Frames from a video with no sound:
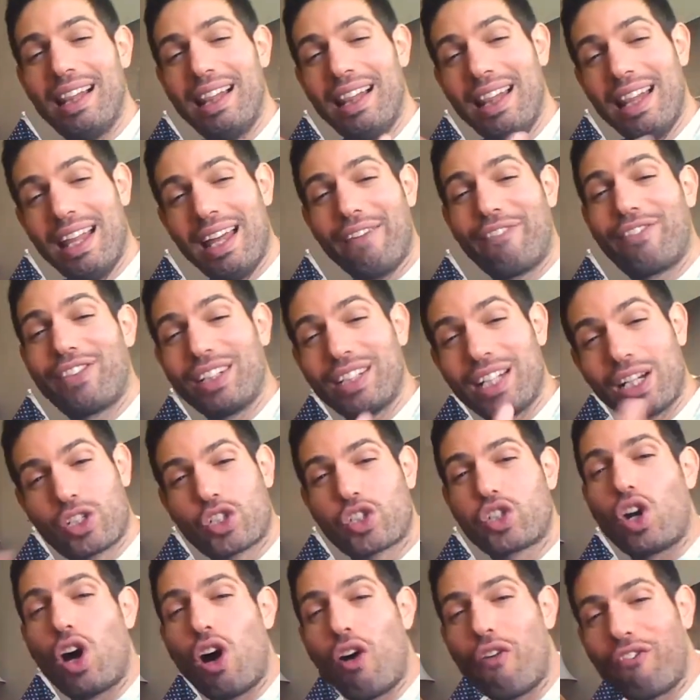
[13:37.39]
lifted the
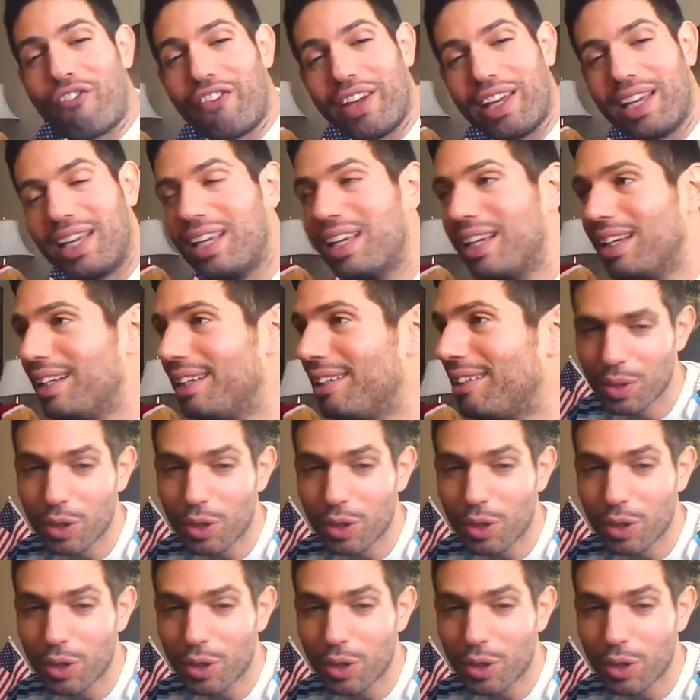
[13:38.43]
trophy?